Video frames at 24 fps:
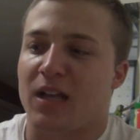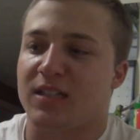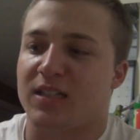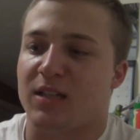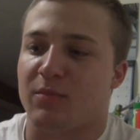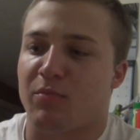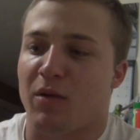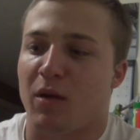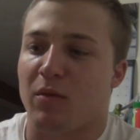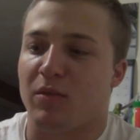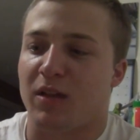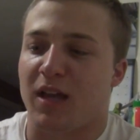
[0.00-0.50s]
I
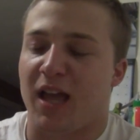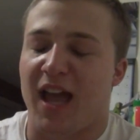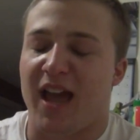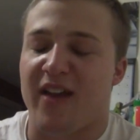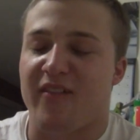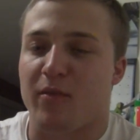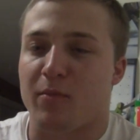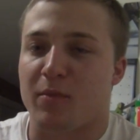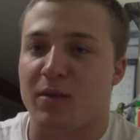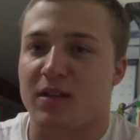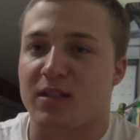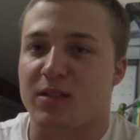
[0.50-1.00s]
probably
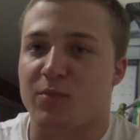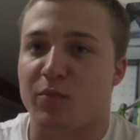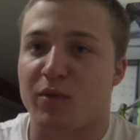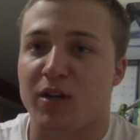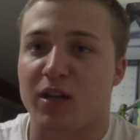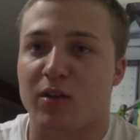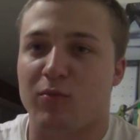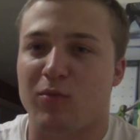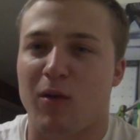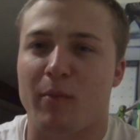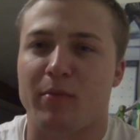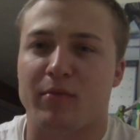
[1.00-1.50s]
have. I mean, it's a
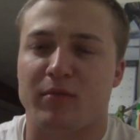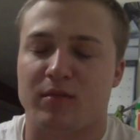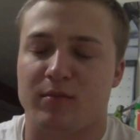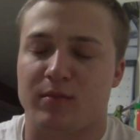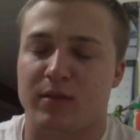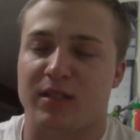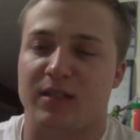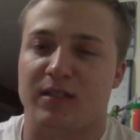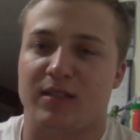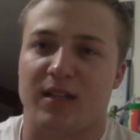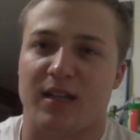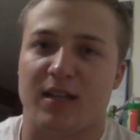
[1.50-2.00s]
pretty good
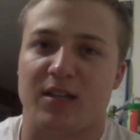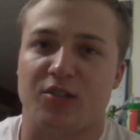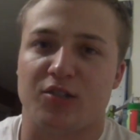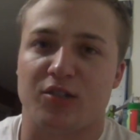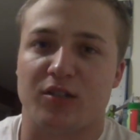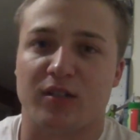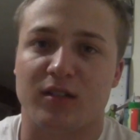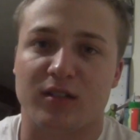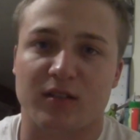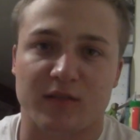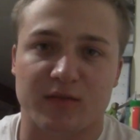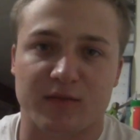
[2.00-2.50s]

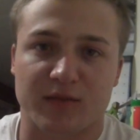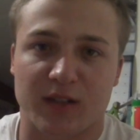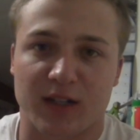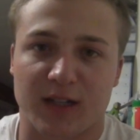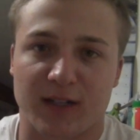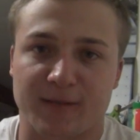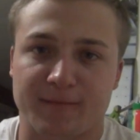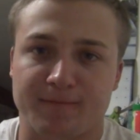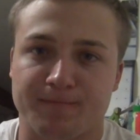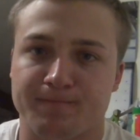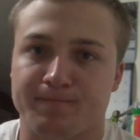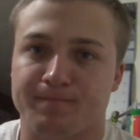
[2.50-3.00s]
representation of
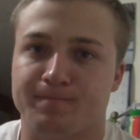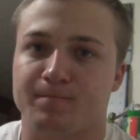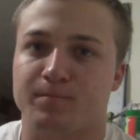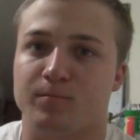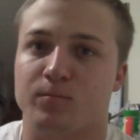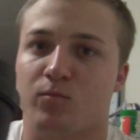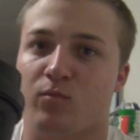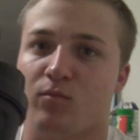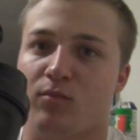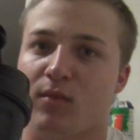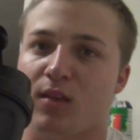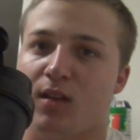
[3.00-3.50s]

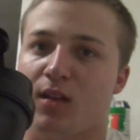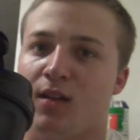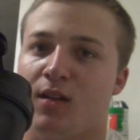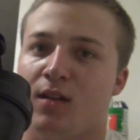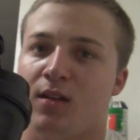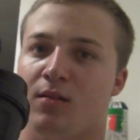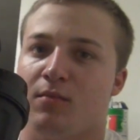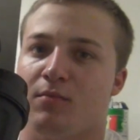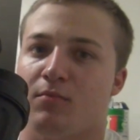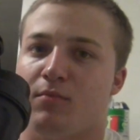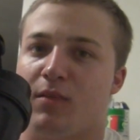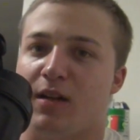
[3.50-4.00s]

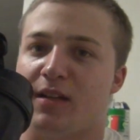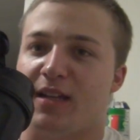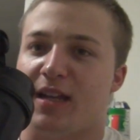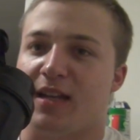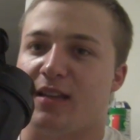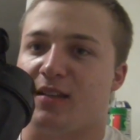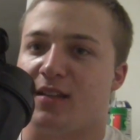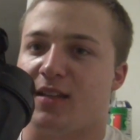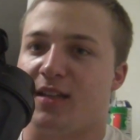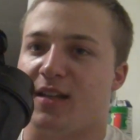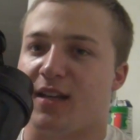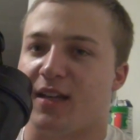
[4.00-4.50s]
my
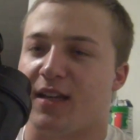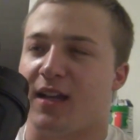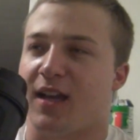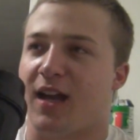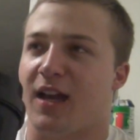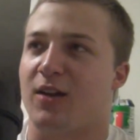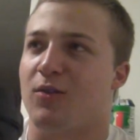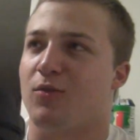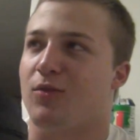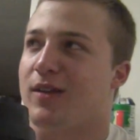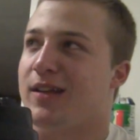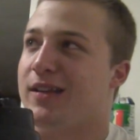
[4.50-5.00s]
daily eating.
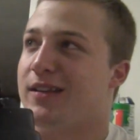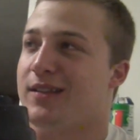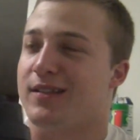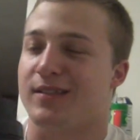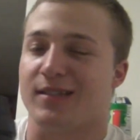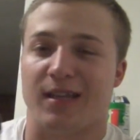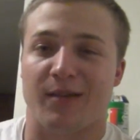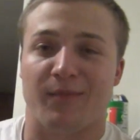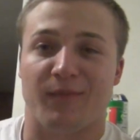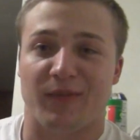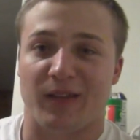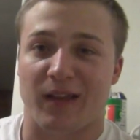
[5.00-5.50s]
I don't eat the
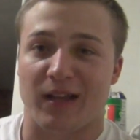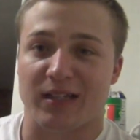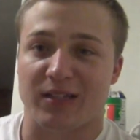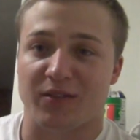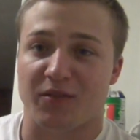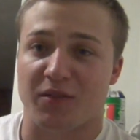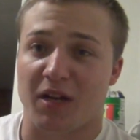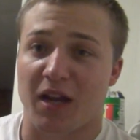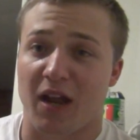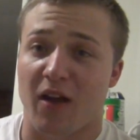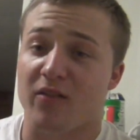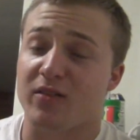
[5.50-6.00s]
same things
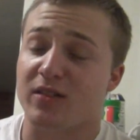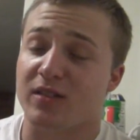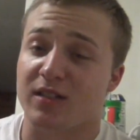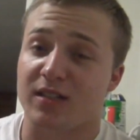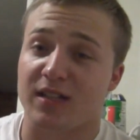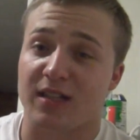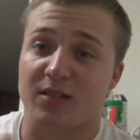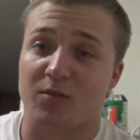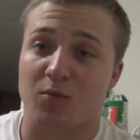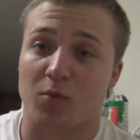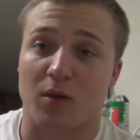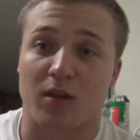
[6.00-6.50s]
every day. Obviously,
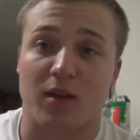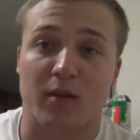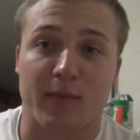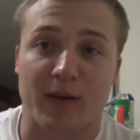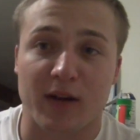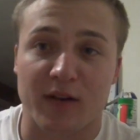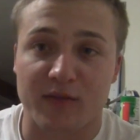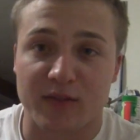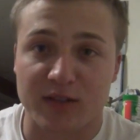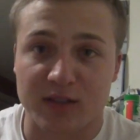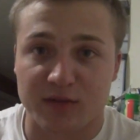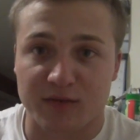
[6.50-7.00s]
that's one of the
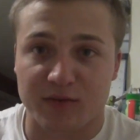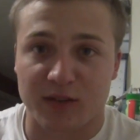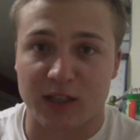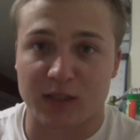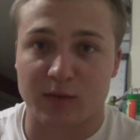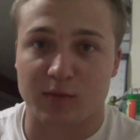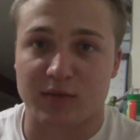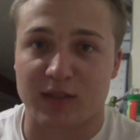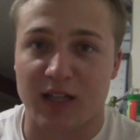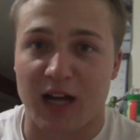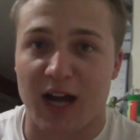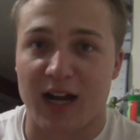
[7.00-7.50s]
benefits of
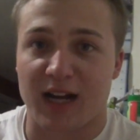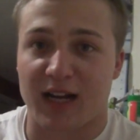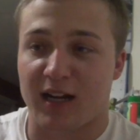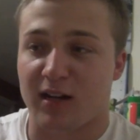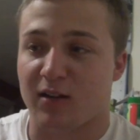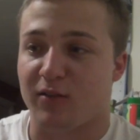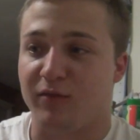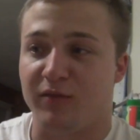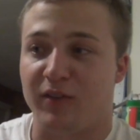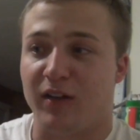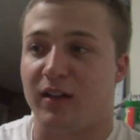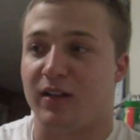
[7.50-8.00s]
flexible dieting. I
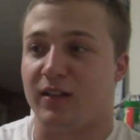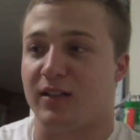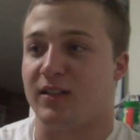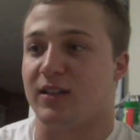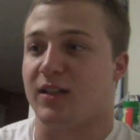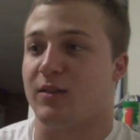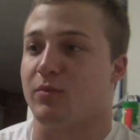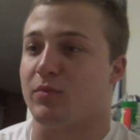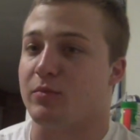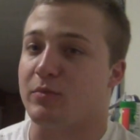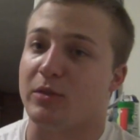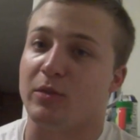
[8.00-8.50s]
don't follow any
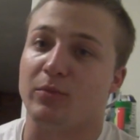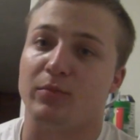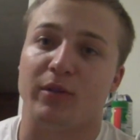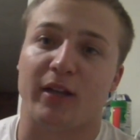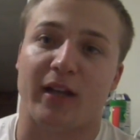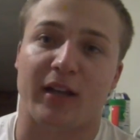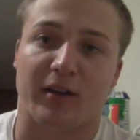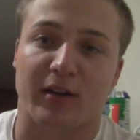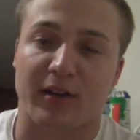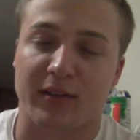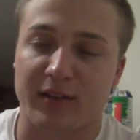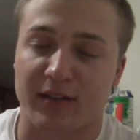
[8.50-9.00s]
type of meal
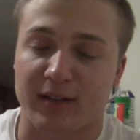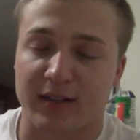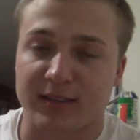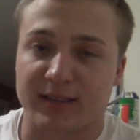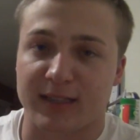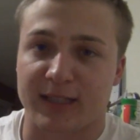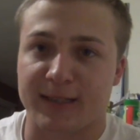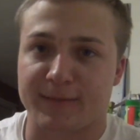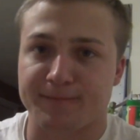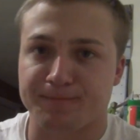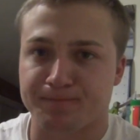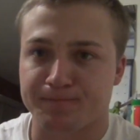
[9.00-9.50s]
plan or anything like
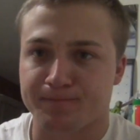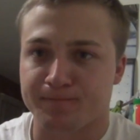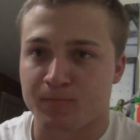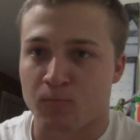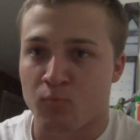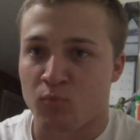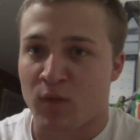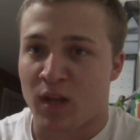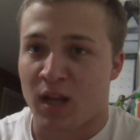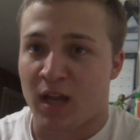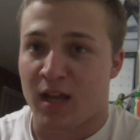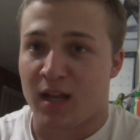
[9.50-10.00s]

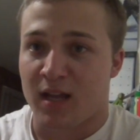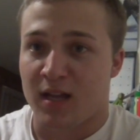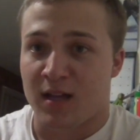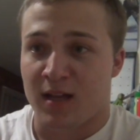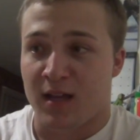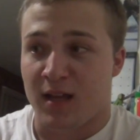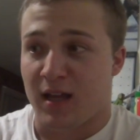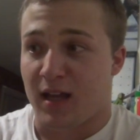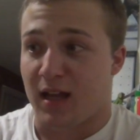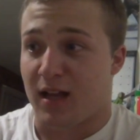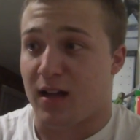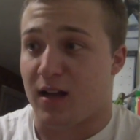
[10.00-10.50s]

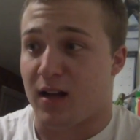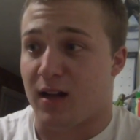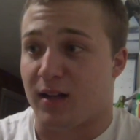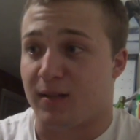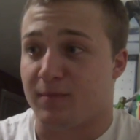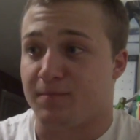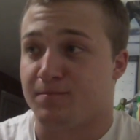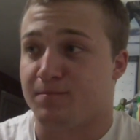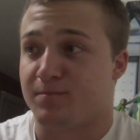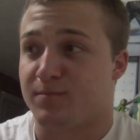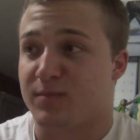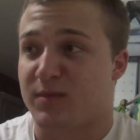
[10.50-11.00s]

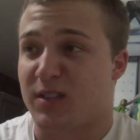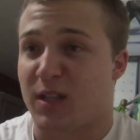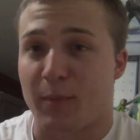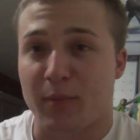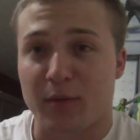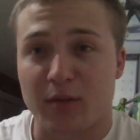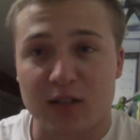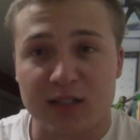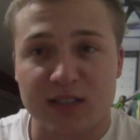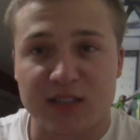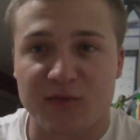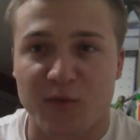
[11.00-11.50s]
that.
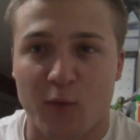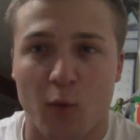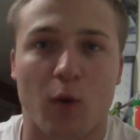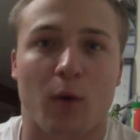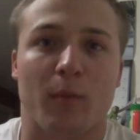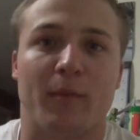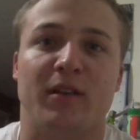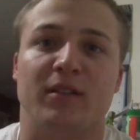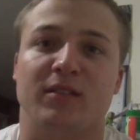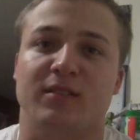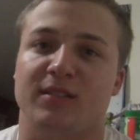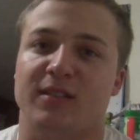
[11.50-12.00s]
Typically, it's
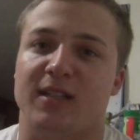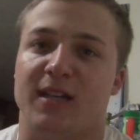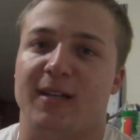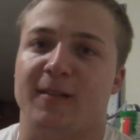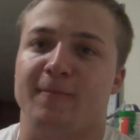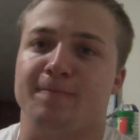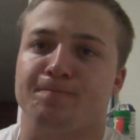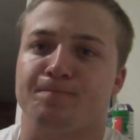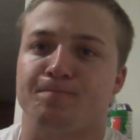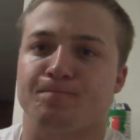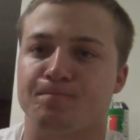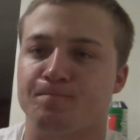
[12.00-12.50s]
4 meals a
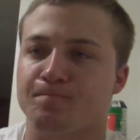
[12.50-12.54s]
day.